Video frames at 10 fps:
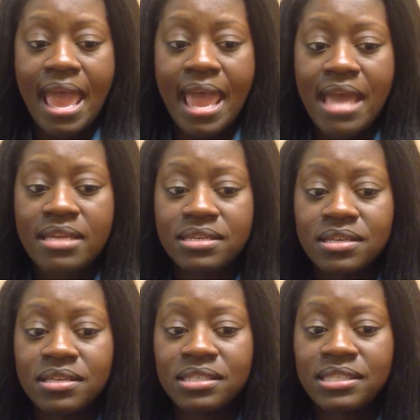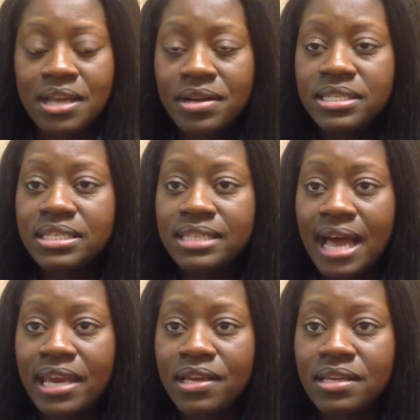And Sarah
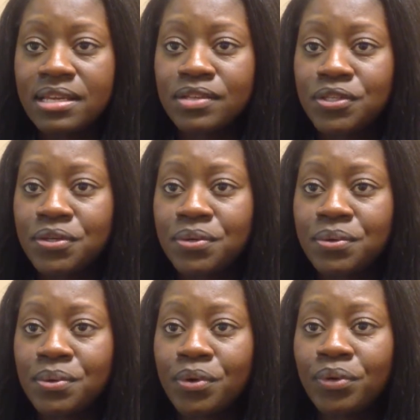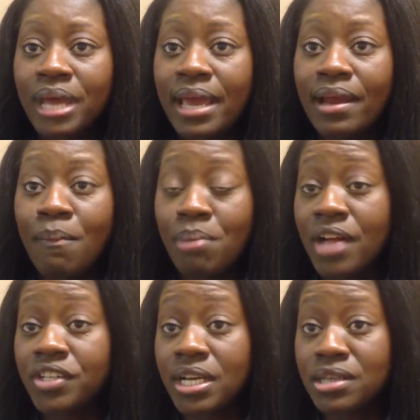decided to create a
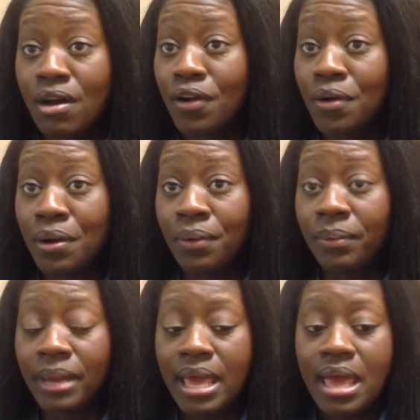project on her own.